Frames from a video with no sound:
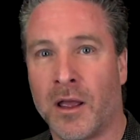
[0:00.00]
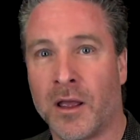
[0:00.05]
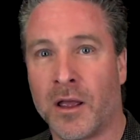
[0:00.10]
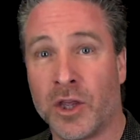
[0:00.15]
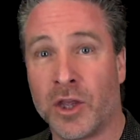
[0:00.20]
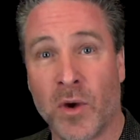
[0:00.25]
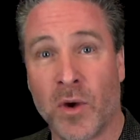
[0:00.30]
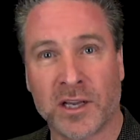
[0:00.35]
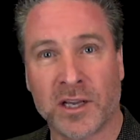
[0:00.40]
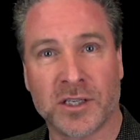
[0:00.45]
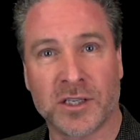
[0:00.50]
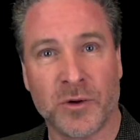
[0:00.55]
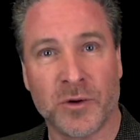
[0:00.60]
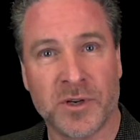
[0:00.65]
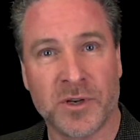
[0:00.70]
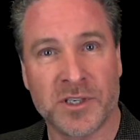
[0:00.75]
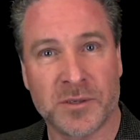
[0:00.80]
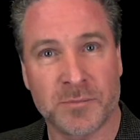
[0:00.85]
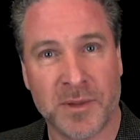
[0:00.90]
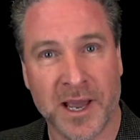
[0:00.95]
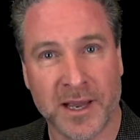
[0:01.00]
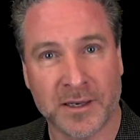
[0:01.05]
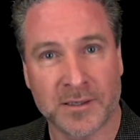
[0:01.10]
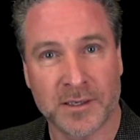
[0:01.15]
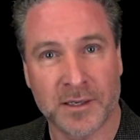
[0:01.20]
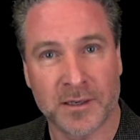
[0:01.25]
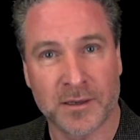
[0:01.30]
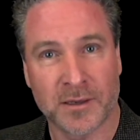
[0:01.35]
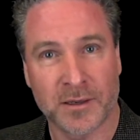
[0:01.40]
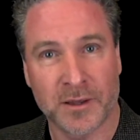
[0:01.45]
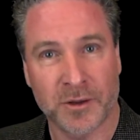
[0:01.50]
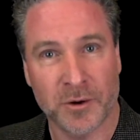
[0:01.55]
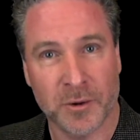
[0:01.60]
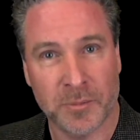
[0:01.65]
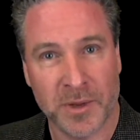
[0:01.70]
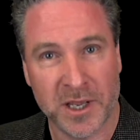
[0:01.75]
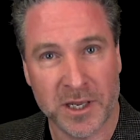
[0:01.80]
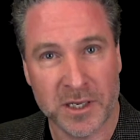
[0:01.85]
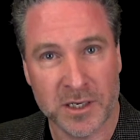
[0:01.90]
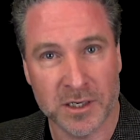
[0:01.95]
you actually respect their
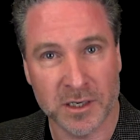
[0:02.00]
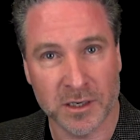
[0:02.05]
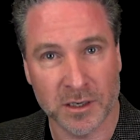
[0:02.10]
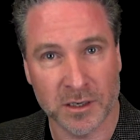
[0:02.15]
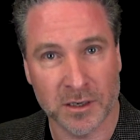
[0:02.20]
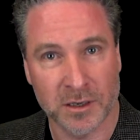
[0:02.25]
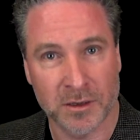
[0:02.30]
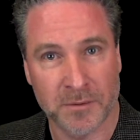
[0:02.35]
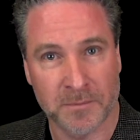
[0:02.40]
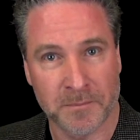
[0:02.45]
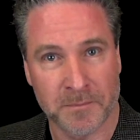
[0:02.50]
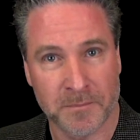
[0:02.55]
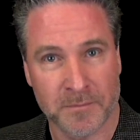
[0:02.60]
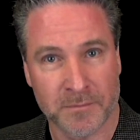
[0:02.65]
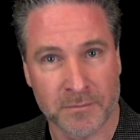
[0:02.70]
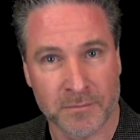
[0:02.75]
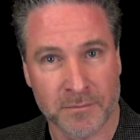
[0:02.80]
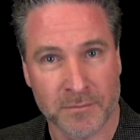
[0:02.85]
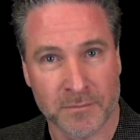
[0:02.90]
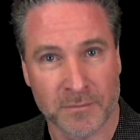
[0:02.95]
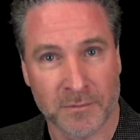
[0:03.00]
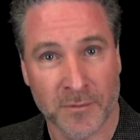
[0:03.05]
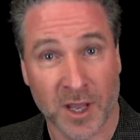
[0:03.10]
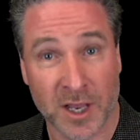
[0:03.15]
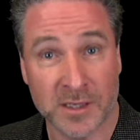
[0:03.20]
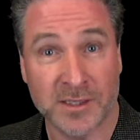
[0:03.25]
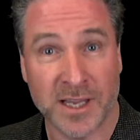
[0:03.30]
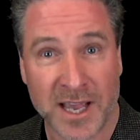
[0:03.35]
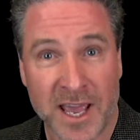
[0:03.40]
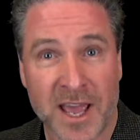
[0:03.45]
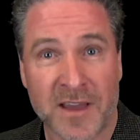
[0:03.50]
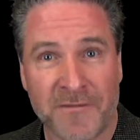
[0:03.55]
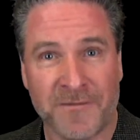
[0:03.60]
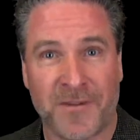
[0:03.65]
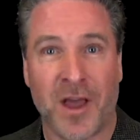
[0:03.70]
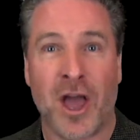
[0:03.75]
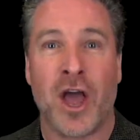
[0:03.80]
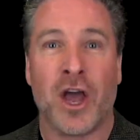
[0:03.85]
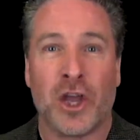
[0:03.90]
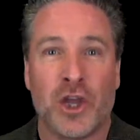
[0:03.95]
opinion. Because
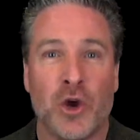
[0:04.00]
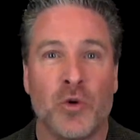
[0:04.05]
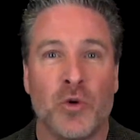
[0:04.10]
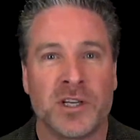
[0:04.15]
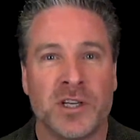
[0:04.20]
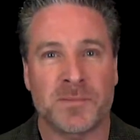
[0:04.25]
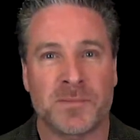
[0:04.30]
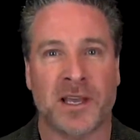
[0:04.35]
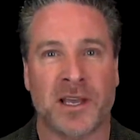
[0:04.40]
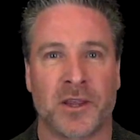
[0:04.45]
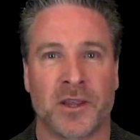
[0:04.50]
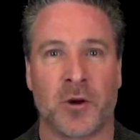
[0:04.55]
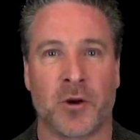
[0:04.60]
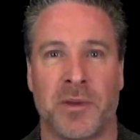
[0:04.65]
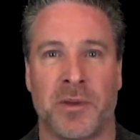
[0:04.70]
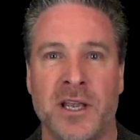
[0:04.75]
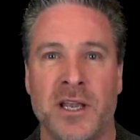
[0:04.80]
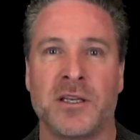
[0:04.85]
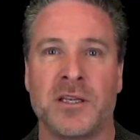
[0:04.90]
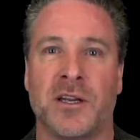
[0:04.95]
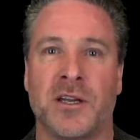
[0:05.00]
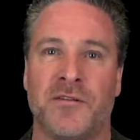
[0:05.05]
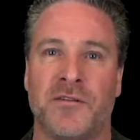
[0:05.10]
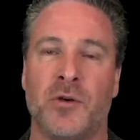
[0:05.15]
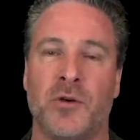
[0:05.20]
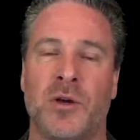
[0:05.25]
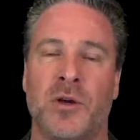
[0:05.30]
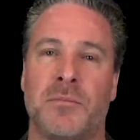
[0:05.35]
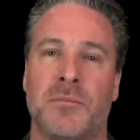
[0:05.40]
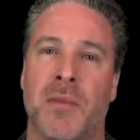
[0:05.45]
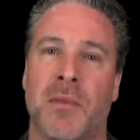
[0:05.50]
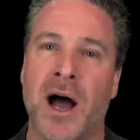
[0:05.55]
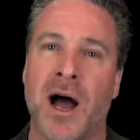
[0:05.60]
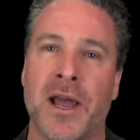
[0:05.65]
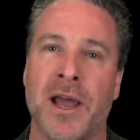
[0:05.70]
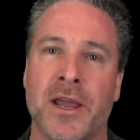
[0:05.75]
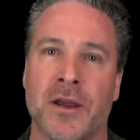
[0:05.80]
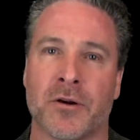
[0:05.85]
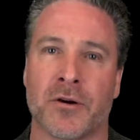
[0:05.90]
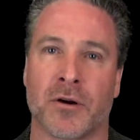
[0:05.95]
if you respect their opinion, if you
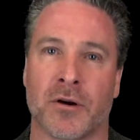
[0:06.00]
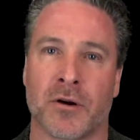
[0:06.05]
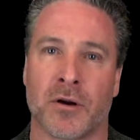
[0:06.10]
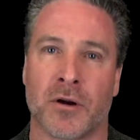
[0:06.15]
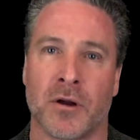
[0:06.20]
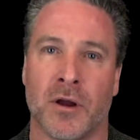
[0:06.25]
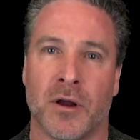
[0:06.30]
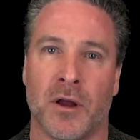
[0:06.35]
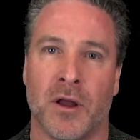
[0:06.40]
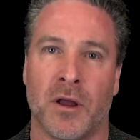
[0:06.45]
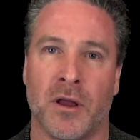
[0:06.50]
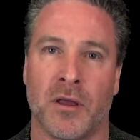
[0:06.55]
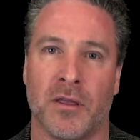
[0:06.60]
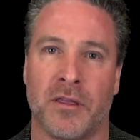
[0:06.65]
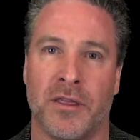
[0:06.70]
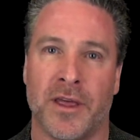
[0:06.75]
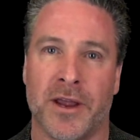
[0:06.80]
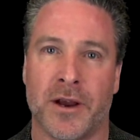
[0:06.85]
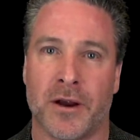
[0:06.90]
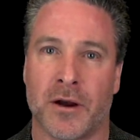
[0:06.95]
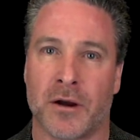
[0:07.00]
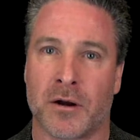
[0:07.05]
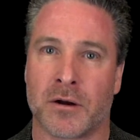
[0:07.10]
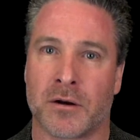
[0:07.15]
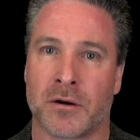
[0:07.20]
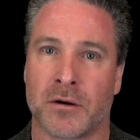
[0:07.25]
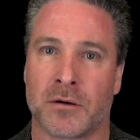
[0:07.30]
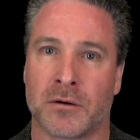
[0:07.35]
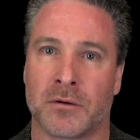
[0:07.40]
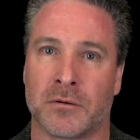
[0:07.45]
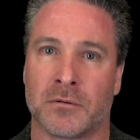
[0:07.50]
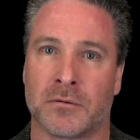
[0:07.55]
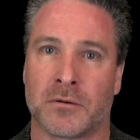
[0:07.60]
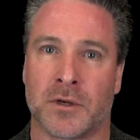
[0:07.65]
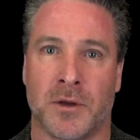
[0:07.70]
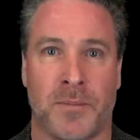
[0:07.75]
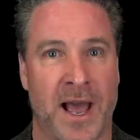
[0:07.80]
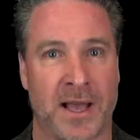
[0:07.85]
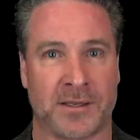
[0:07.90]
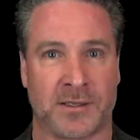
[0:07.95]
admire their
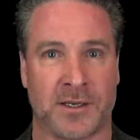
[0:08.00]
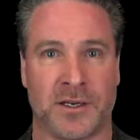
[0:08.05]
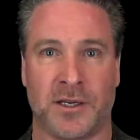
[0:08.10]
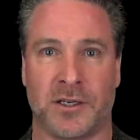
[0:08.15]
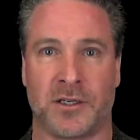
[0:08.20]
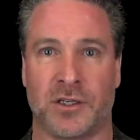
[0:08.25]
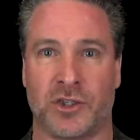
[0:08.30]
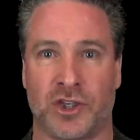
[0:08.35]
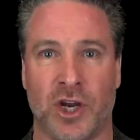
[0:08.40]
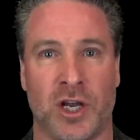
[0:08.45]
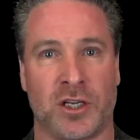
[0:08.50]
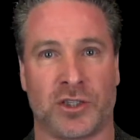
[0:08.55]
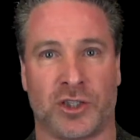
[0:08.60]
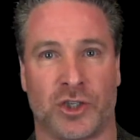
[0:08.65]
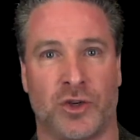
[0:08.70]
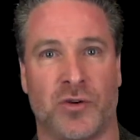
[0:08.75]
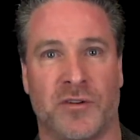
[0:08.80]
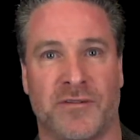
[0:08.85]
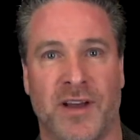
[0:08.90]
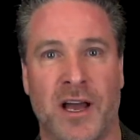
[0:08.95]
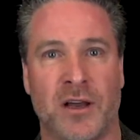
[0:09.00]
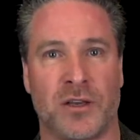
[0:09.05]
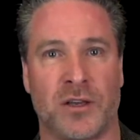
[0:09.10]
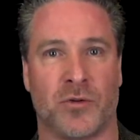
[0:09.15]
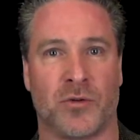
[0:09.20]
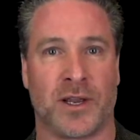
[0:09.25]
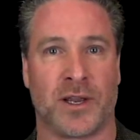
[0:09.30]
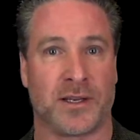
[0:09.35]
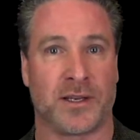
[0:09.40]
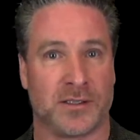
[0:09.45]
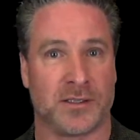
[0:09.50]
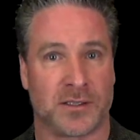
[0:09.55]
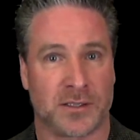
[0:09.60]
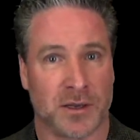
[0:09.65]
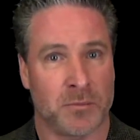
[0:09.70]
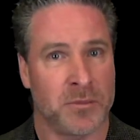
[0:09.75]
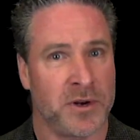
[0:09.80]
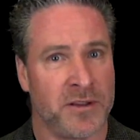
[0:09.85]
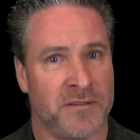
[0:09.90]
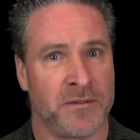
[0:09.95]
capacity to judge, to evaluate, and
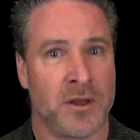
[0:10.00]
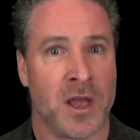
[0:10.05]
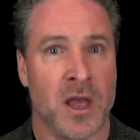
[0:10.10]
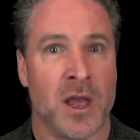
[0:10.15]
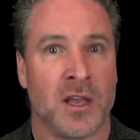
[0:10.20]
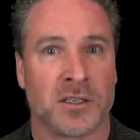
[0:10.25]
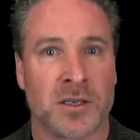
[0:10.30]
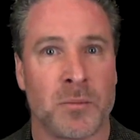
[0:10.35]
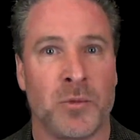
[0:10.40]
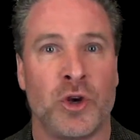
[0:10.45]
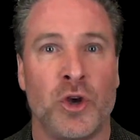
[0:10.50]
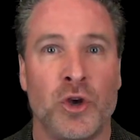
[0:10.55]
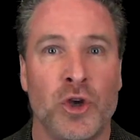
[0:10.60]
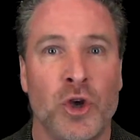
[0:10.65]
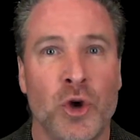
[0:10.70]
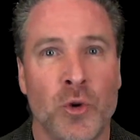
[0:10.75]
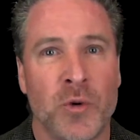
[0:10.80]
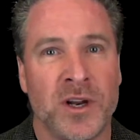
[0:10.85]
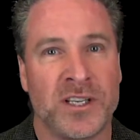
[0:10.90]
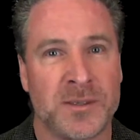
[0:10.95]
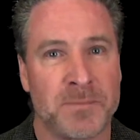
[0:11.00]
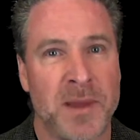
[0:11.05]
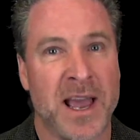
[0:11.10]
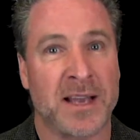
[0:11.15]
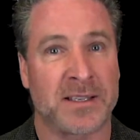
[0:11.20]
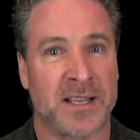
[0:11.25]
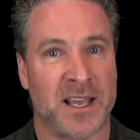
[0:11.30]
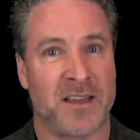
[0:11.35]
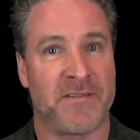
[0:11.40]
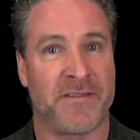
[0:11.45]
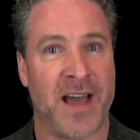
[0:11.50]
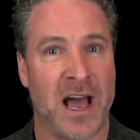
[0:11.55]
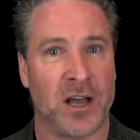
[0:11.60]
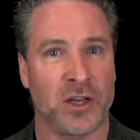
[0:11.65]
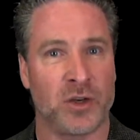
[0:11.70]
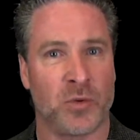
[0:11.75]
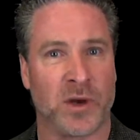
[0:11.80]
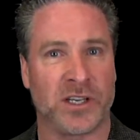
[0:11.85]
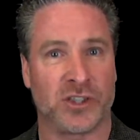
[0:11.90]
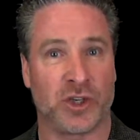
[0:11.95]
someone who you respect
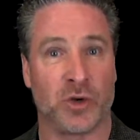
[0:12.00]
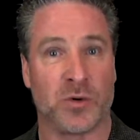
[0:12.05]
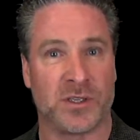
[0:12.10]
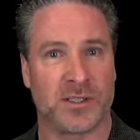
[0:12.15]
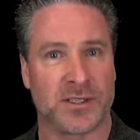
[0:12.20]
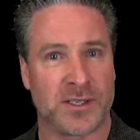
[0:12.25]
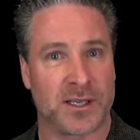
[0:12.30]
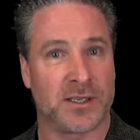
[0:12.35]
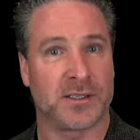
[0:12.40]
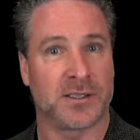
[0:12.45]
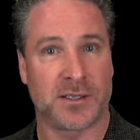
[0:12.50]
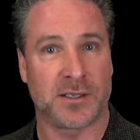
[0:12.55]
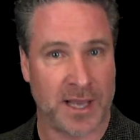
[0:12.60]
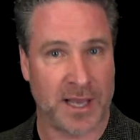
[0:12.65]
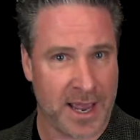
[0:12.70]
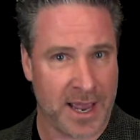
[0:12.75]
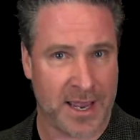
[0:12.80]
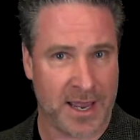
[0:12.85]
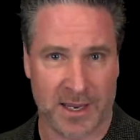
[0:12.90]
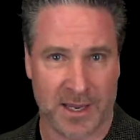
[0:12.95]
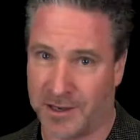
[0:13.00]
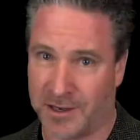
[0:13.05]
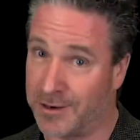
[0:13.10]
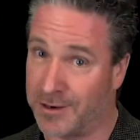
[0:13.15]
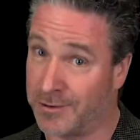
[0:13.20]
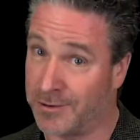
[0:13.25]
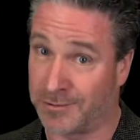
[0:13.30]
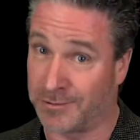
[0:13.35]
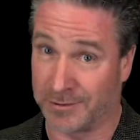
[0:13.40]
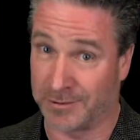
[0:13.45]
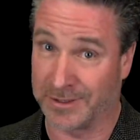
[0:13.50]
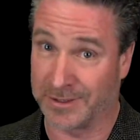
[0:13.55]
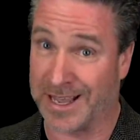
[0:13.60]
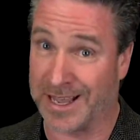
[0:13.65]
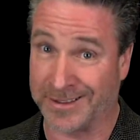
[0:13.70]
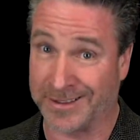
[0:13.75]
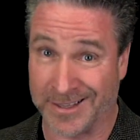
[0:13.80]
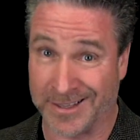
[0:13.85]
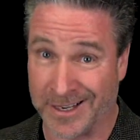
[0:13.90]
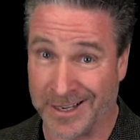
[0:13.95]
evaluates you and says, hey,
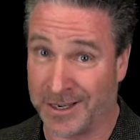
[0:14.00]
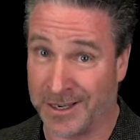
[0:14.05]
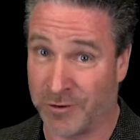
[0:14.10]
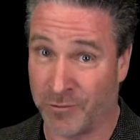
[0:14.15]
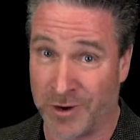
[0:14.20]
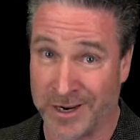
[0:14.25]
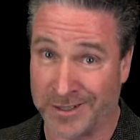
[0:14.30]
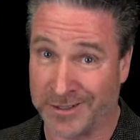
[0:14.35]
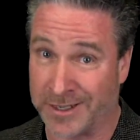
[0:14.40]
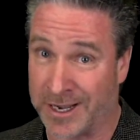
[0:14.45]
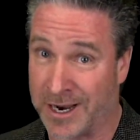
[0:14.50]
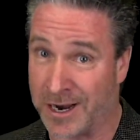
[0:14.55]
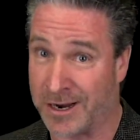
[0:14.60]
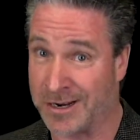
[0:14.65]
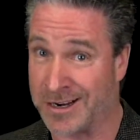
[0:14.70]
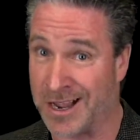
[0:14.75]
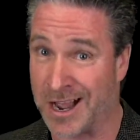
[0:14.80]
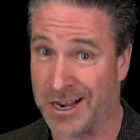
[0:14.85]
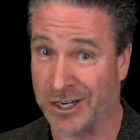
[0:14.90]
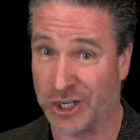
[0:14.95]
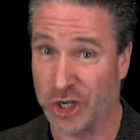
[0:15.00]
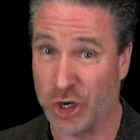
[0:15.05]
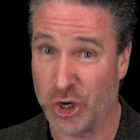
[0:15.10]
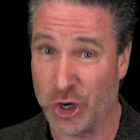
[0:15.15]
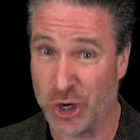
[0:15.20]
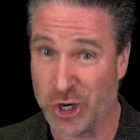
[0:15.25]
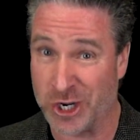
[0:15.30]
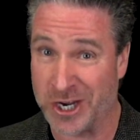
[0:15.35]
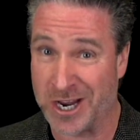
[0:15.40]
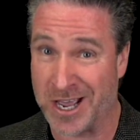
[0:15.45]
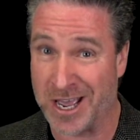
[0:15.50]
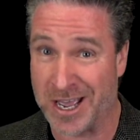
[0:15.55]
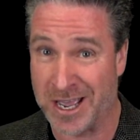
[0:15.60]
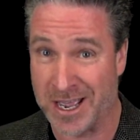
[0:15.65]
that thing right there, not good,